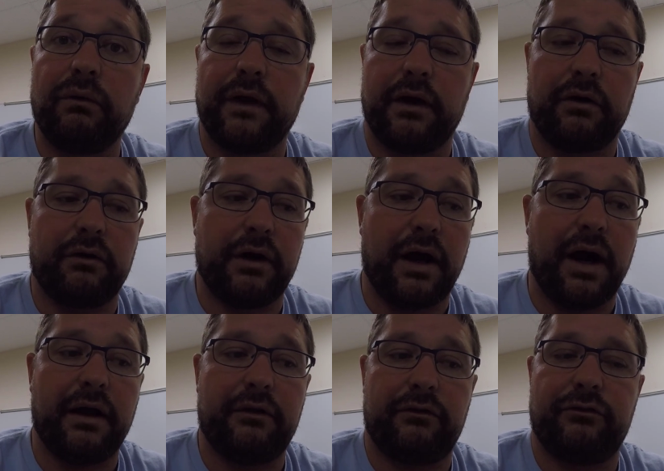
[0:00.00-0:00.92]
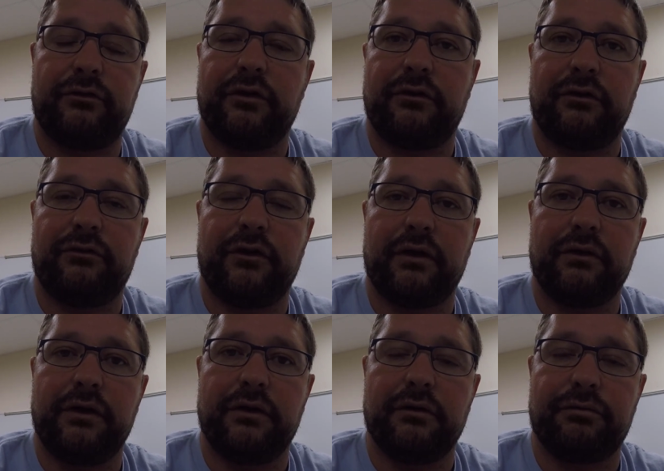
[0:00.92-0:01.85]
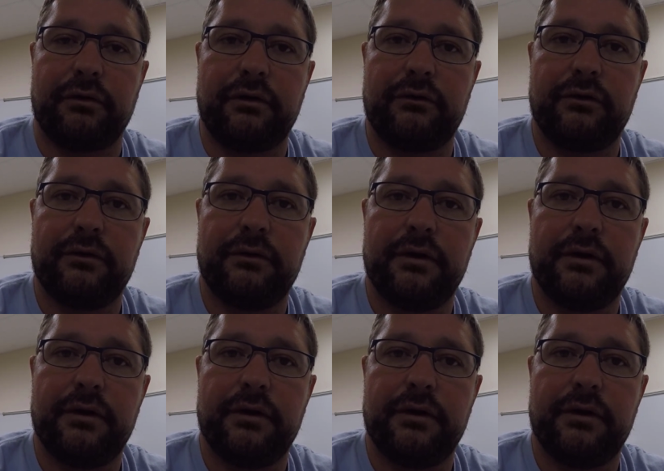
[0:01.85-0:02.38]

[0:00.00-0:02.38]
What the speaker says: they are not statistically different.